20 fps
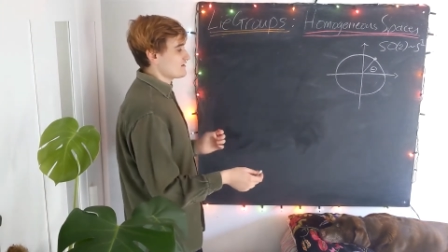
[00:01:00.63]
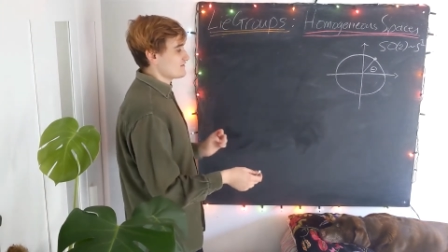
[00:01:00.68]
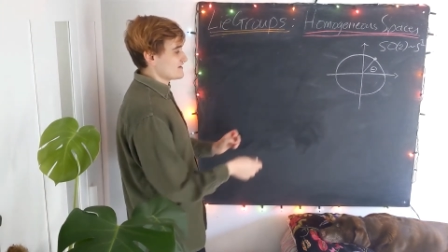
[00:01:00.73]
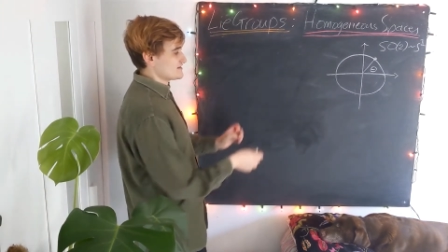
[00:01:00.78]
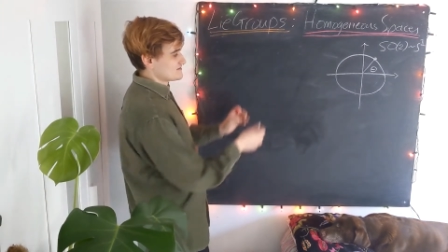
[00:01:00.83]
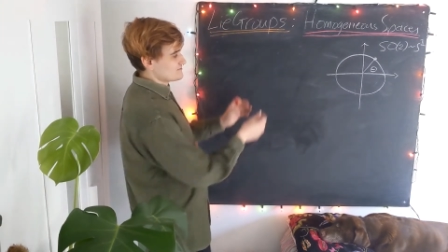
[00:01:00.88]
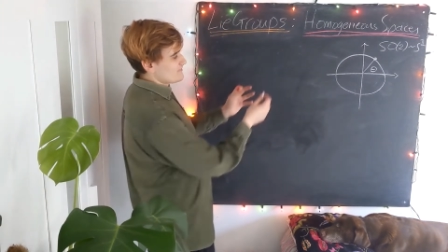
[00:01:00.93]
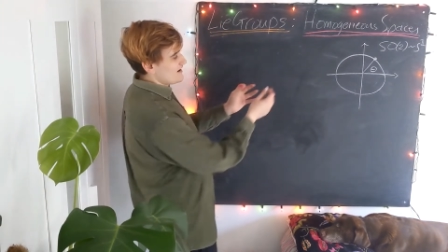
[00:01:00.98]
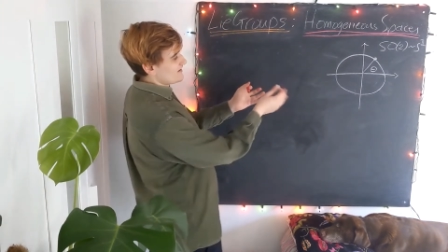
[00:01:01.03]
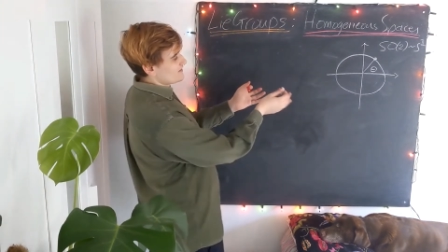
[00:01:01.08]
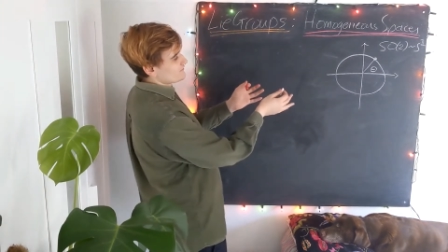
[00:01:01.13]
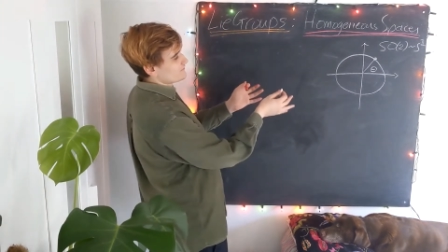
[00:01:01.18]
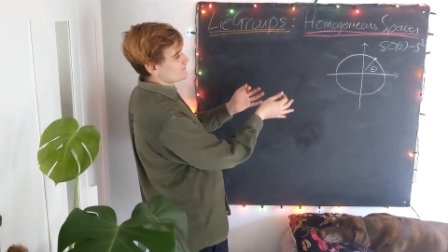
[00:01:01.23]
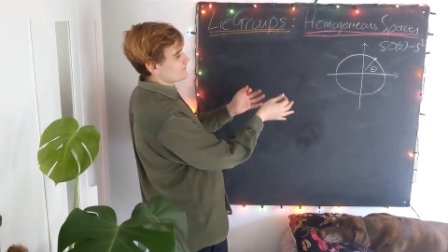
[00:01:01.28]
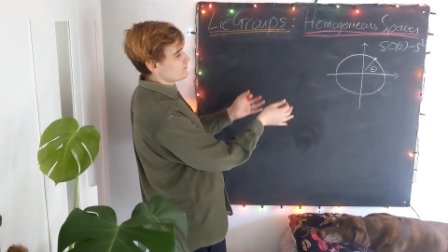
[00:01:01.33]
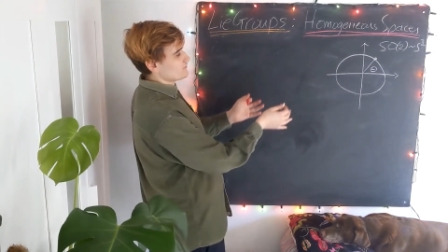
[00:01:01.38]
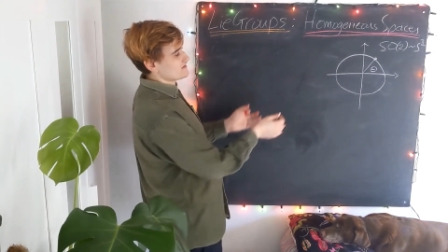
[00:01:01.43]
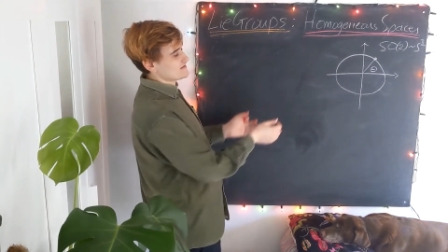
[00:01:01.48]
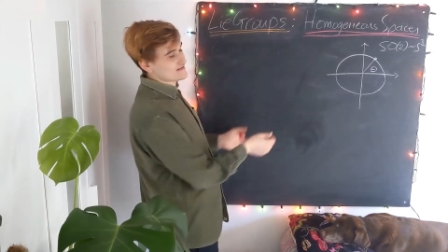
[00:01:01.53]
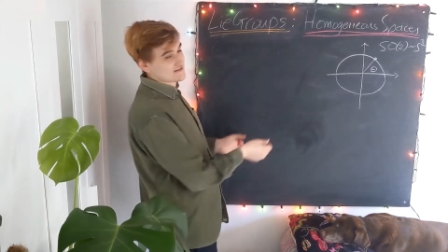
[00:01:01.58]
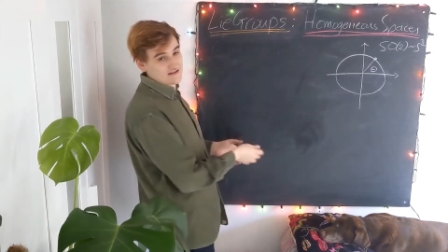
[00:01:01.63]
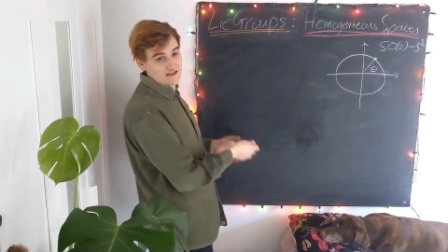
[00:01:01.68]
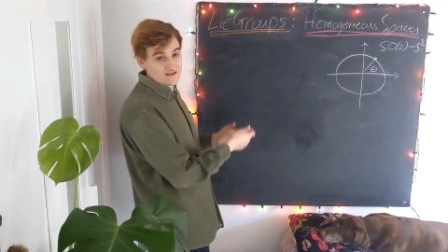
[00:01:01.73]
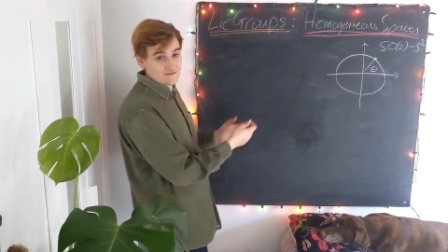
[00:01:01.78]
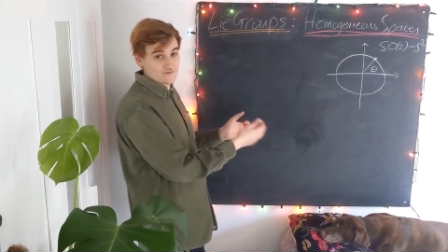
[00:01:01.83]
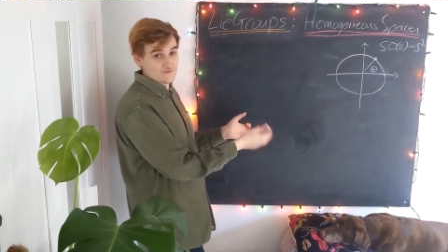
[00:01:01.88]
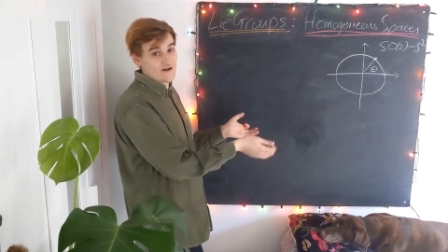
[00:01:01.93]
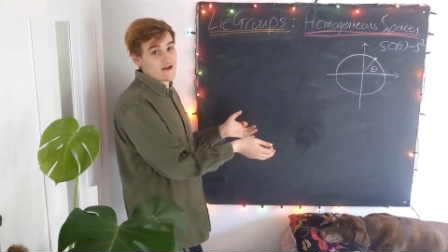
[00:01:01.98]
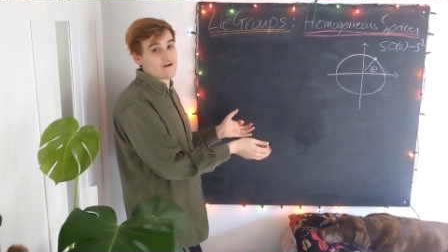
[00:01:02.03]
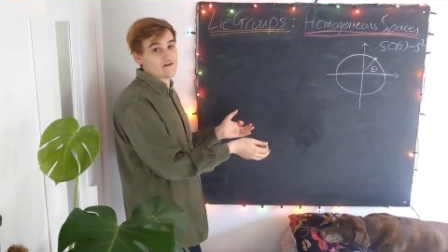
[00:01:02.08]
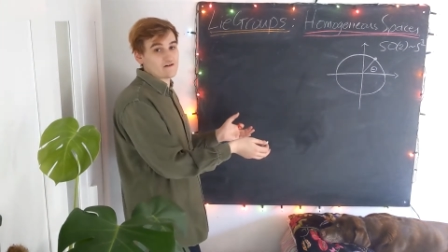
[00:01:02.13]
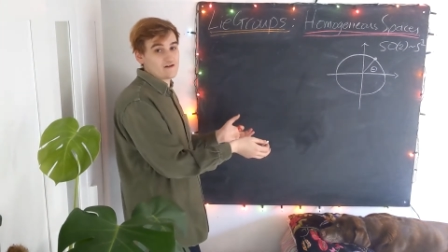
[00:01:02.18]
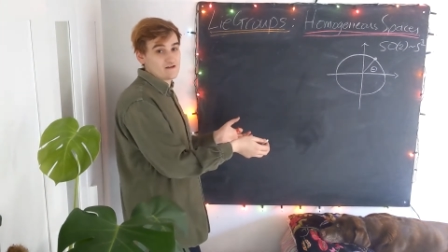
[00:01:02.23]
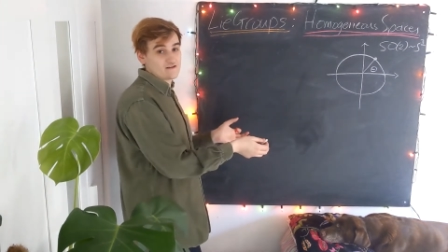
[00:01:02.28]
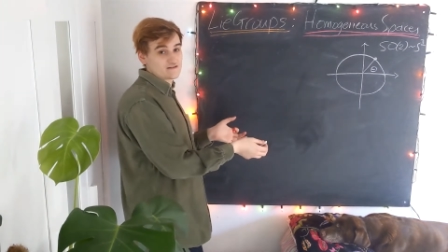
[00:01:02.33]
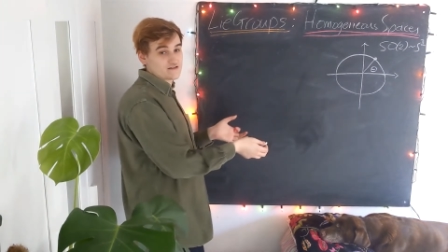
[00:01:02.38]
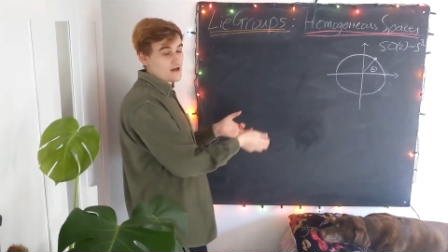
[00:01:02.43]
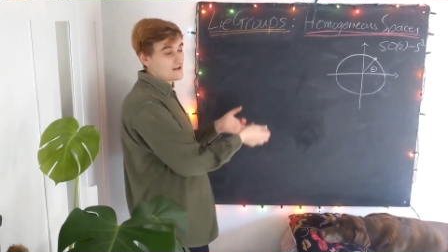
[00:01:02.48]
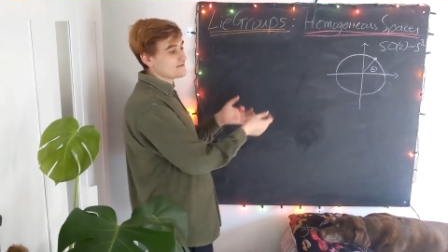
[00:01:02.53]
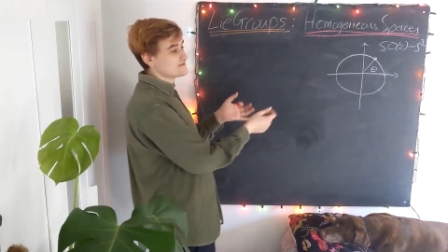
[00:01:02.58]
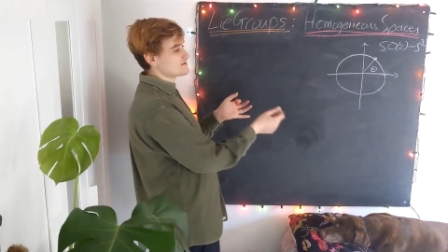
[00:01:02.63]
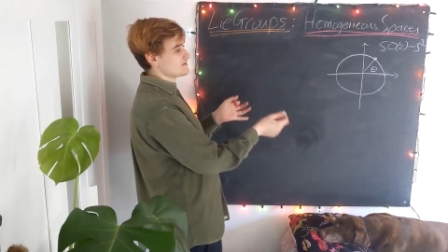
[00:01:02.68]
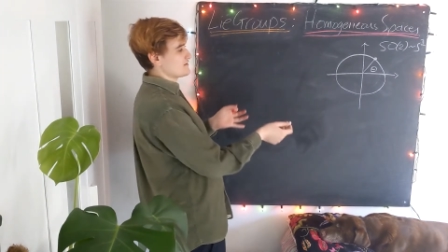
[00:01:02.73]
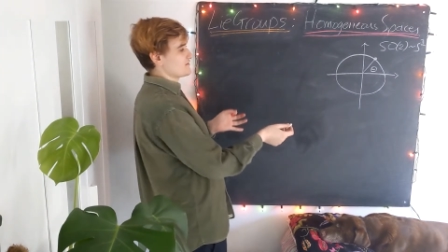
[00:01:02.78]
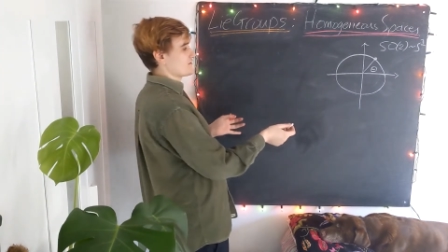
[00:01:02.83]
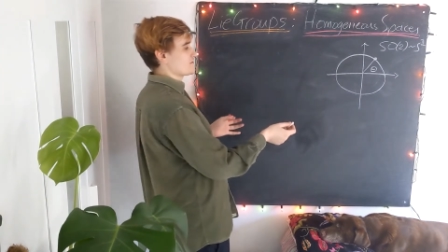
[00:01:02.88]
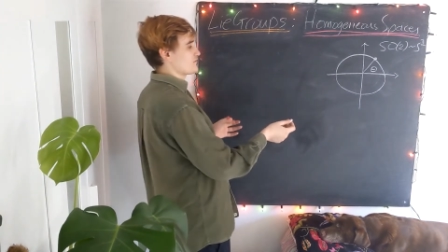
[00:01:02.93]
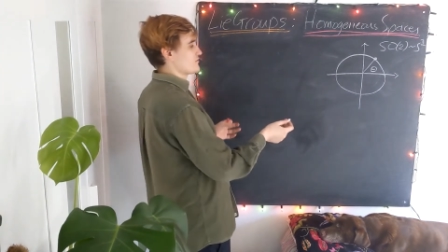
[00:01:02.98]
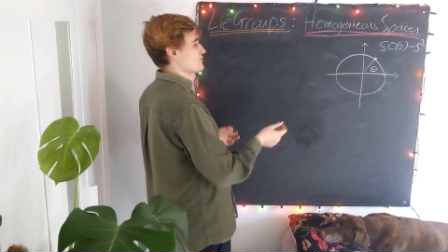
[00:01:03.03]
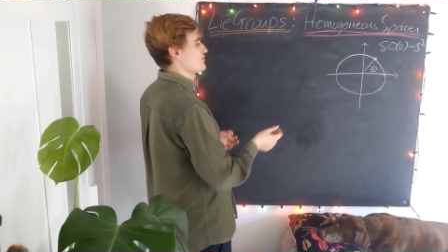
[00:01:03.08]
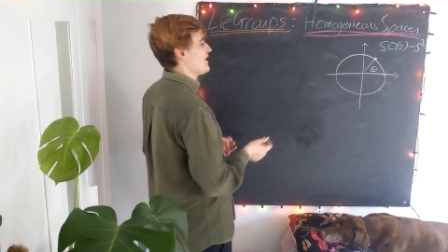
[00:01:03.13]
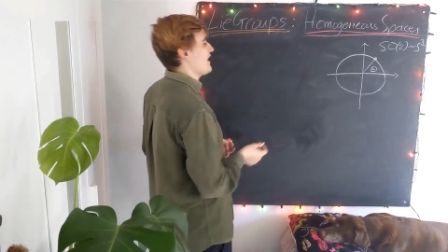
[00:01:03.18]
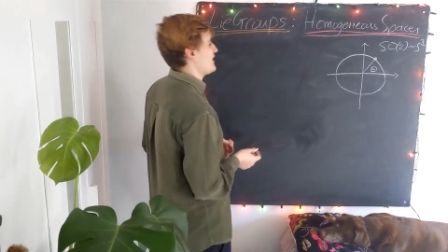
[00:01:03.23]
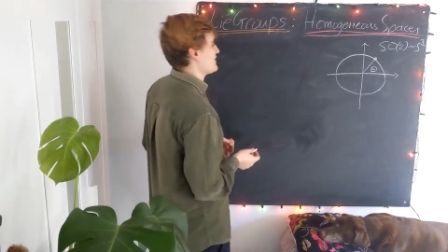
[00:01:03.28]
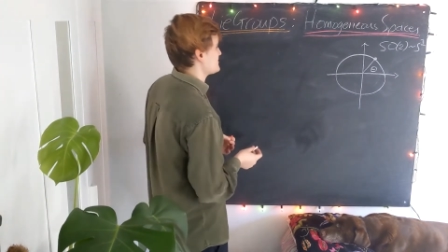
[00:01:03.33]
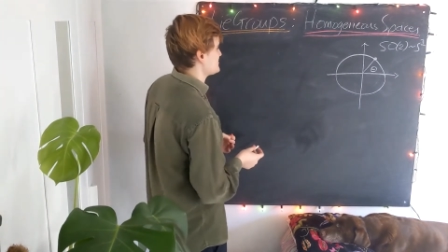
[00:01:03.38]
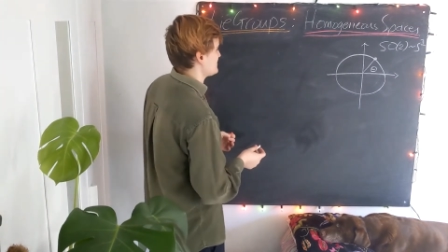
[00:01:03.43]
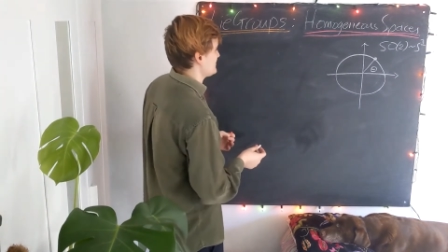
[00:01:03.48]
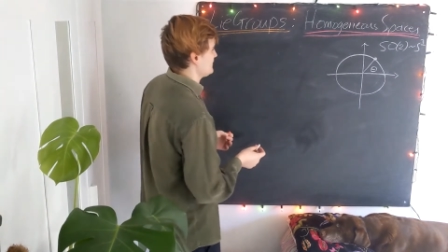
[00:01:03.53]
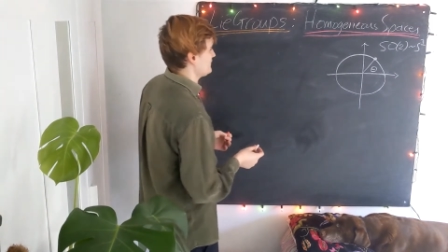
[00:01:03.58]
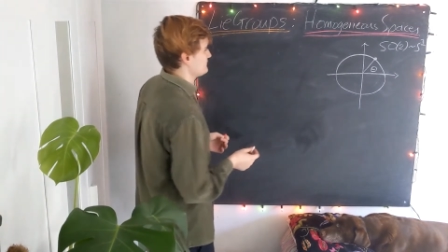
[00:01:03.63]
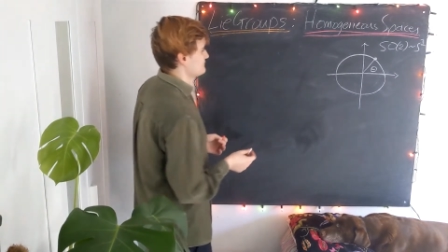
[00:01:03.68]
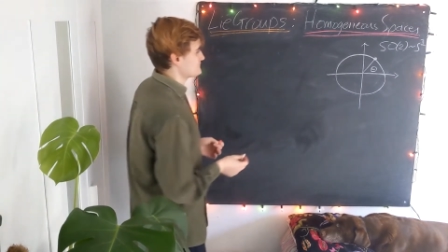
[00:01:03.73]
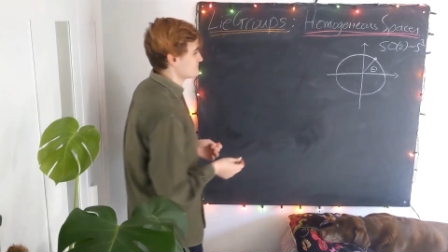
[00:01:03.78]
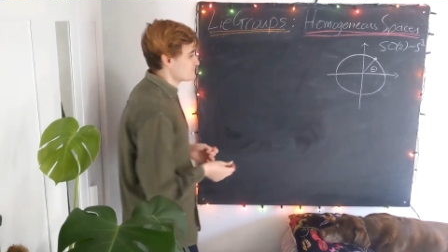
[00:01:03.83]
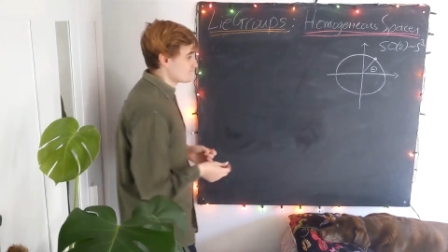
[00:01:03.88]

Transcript: that this manifold is invariant under the group action